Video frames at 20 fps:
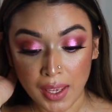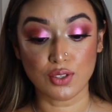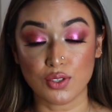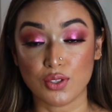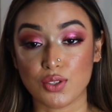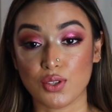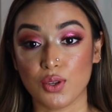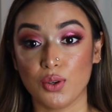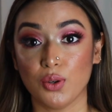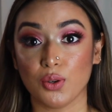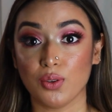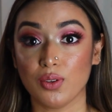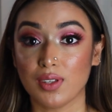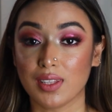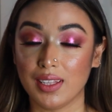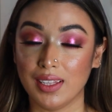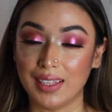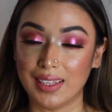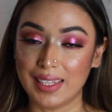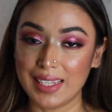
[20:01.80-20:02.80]
So
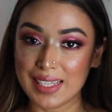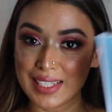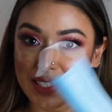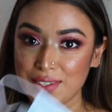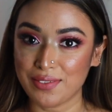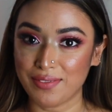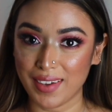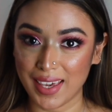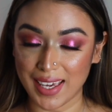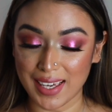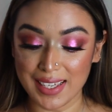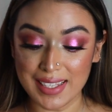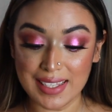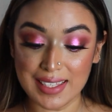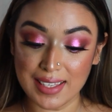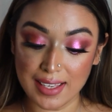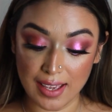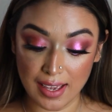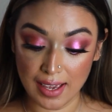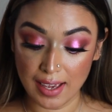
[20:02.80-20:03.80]
this
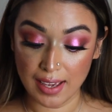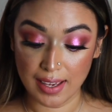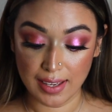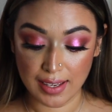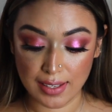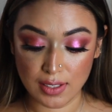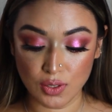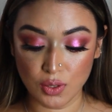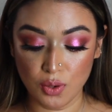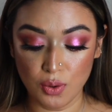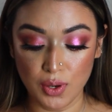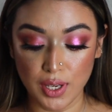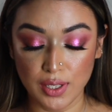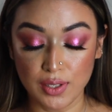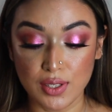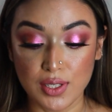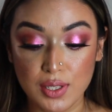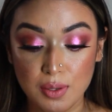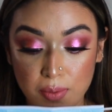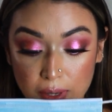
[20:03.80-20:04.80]
face is
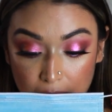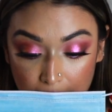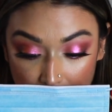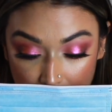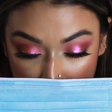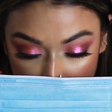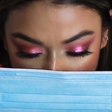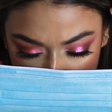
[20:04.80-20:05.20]
going to be